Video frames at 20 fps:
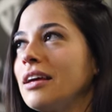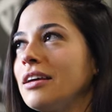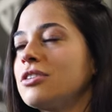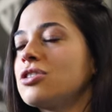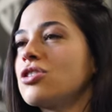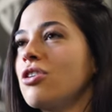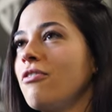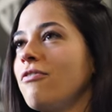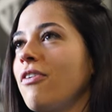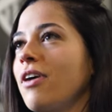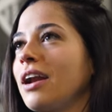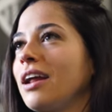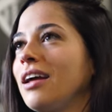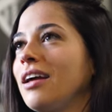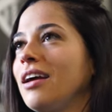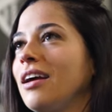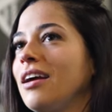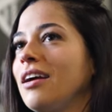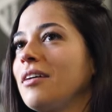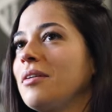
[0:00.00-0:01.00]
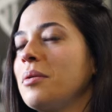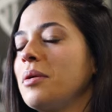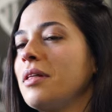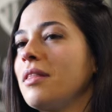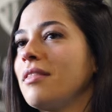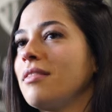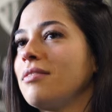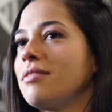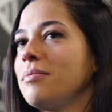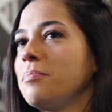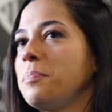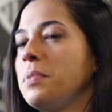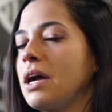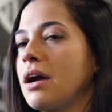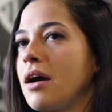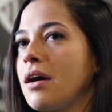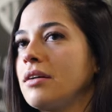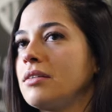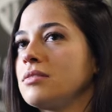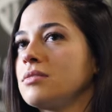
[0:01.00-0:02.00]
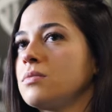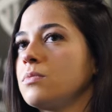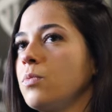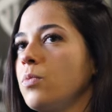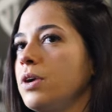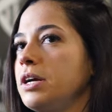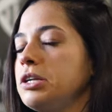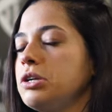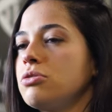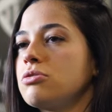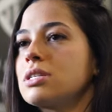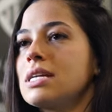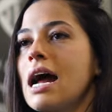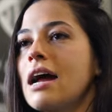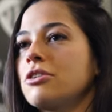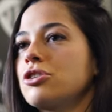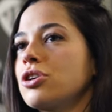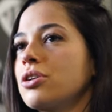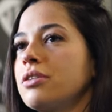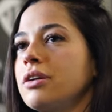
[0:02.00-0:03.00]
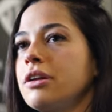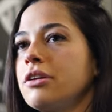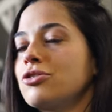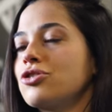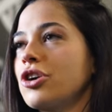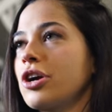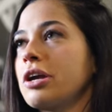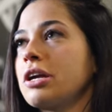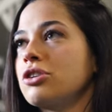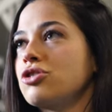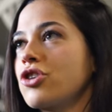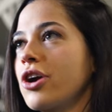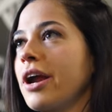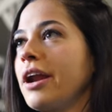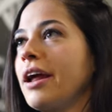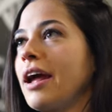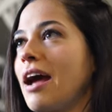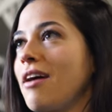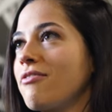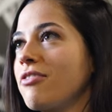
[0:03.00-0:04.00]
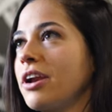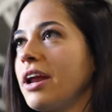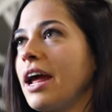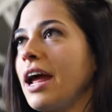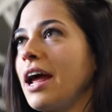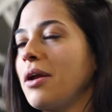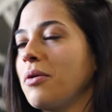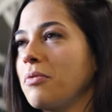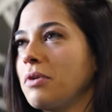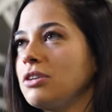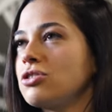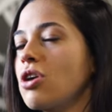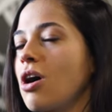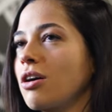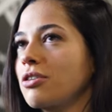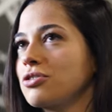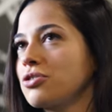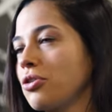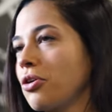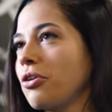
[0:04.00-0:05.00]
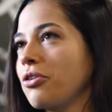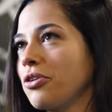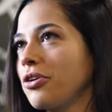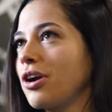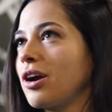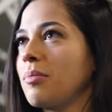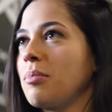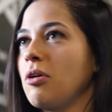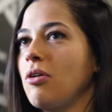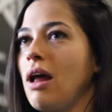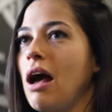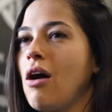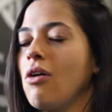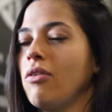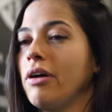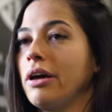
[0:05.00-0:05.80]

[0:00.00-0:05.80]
It's so funny because we do snatch and clean and jerk in training every day and we talked earlier about how